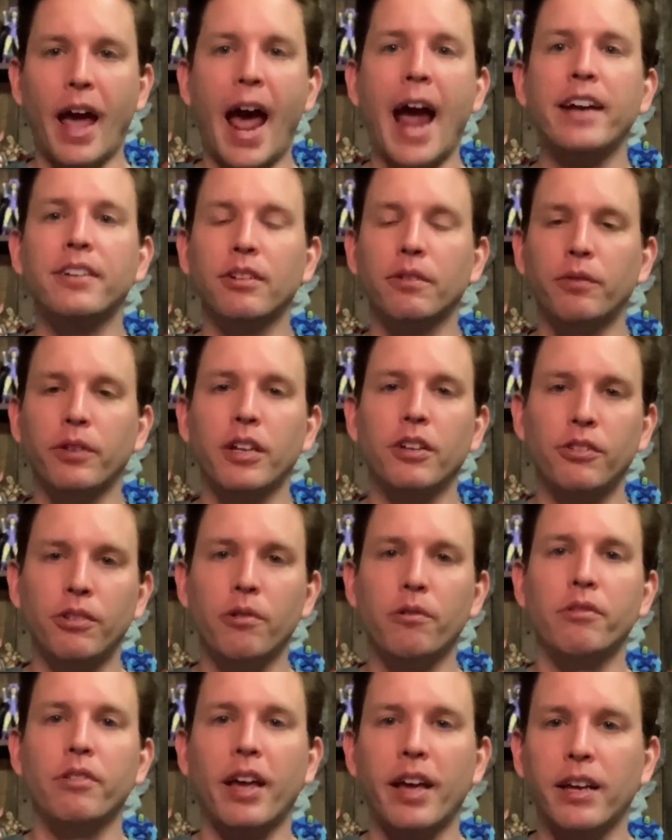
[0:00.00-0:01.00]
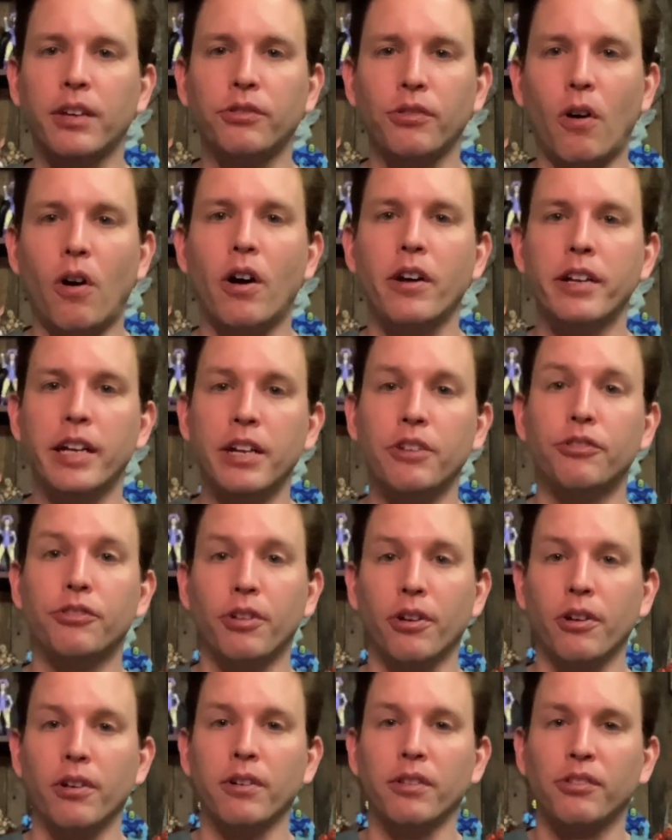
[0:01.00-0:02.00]
actively do things on each
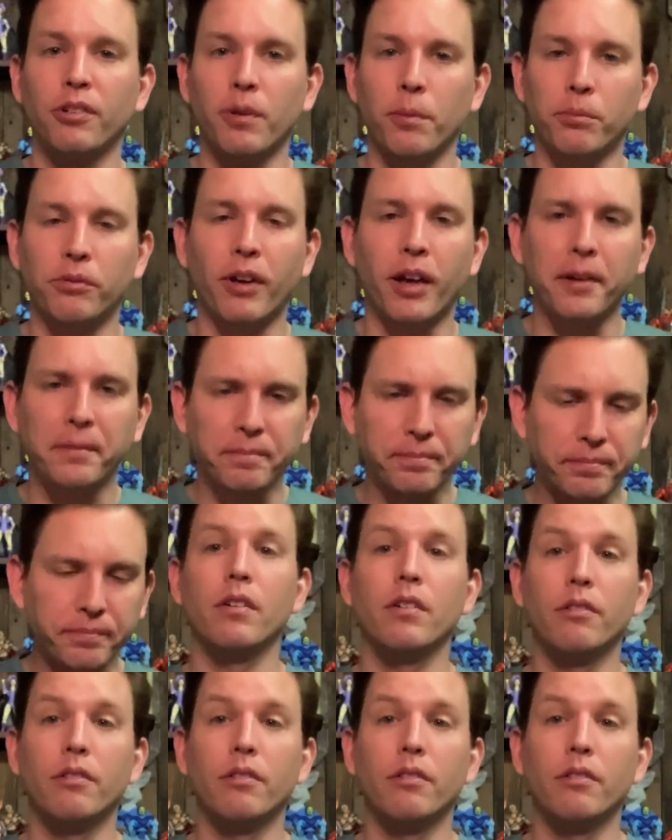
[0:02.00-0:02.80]
turn. See what I'm saying?